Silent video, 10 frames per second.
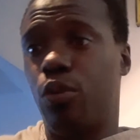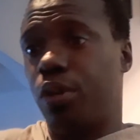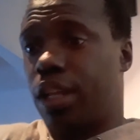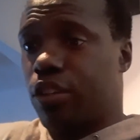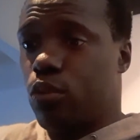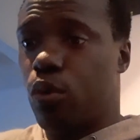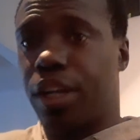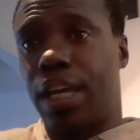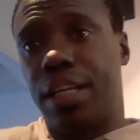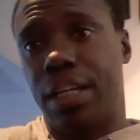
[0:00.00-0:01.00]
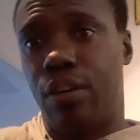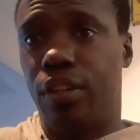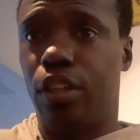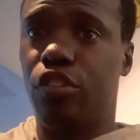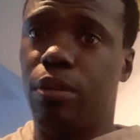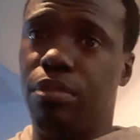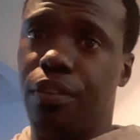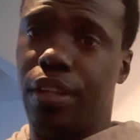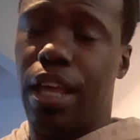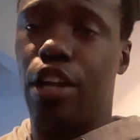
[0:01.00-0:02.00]
We like to work in and out little jumps on
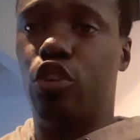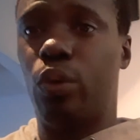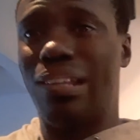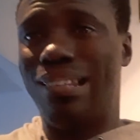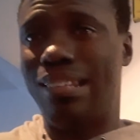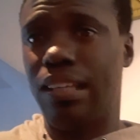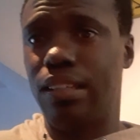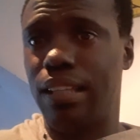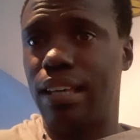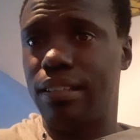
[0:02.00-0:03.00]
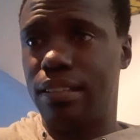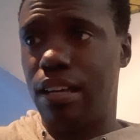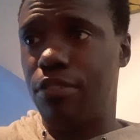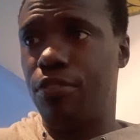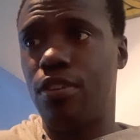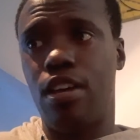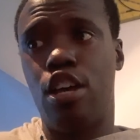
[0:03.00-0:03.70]
the ladder, doing single leg stuff,